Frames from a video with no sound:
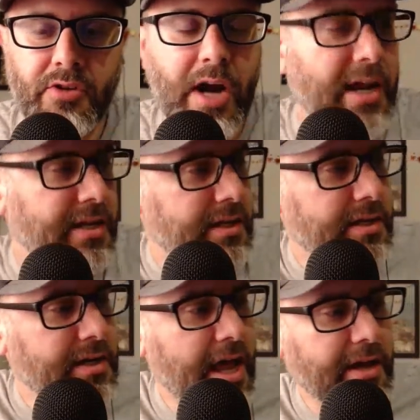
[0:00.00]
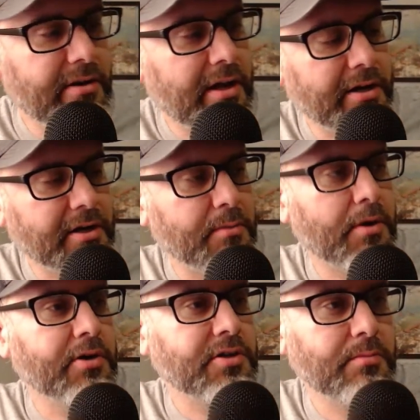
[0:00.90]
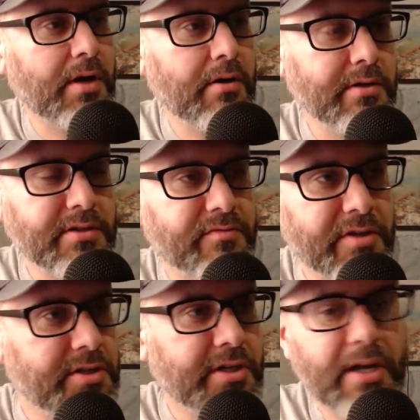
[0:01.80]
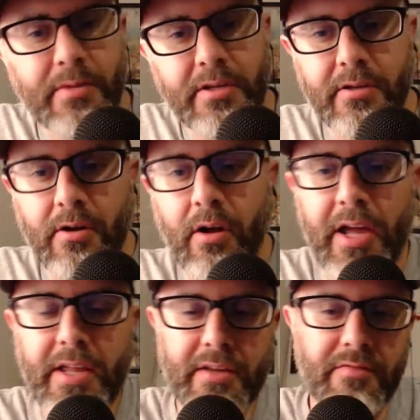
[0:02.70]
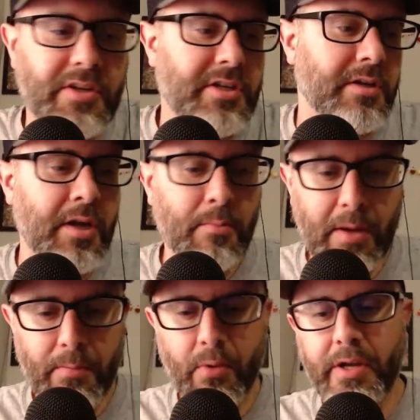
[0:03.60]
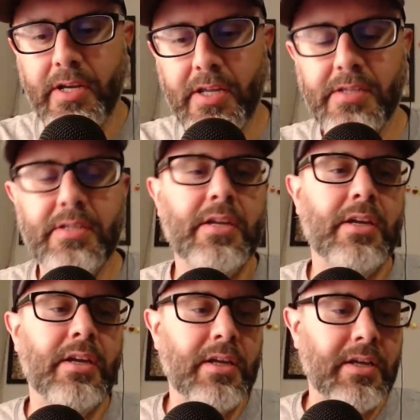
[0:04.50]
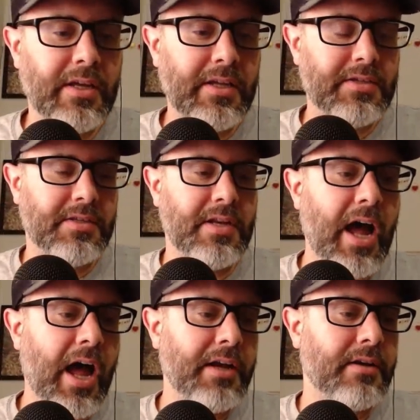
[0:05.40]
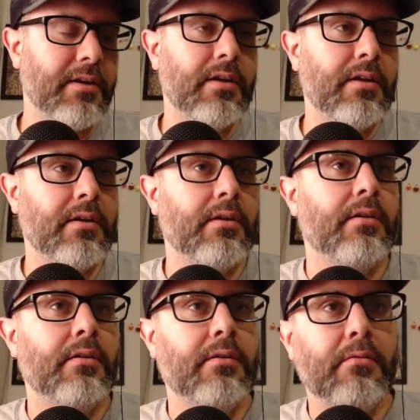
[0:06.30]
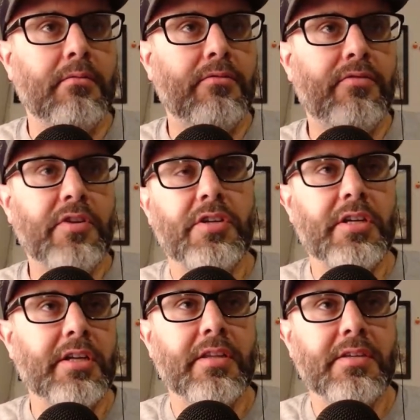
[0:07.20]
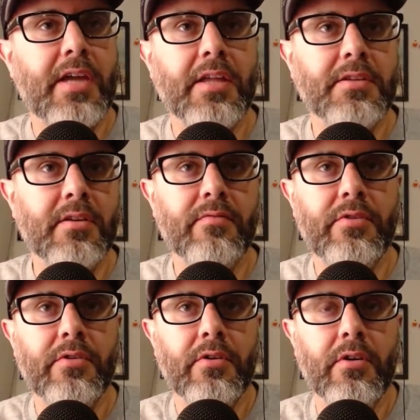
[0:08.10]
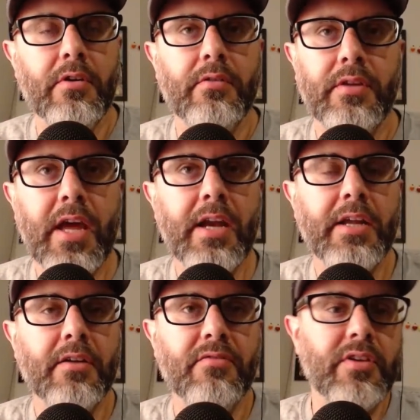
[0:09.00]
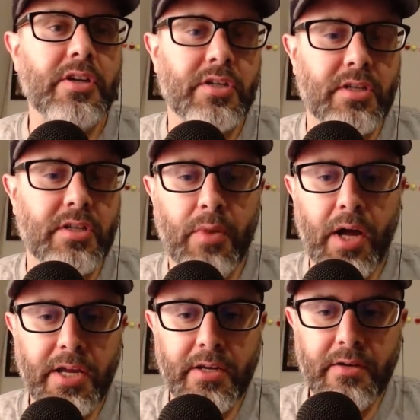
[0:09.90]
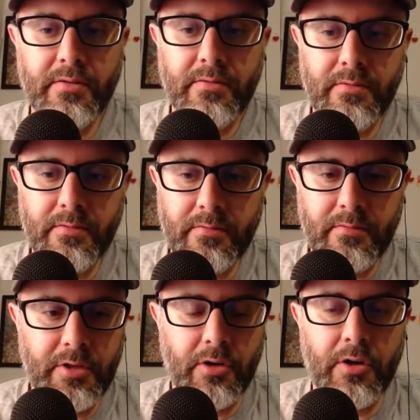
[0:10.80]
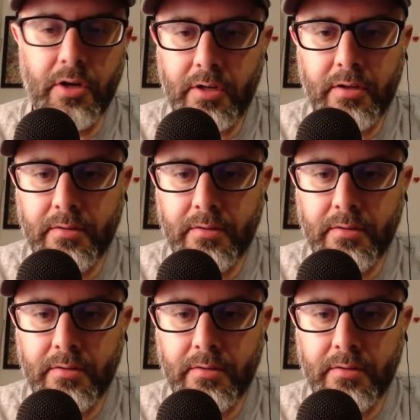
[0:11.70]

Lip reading: dragging a net on a commercial boat is fishing? I mean, you call anything fishing. My point is, it's not fishing in the sense of you're getting a fish to bite your hook.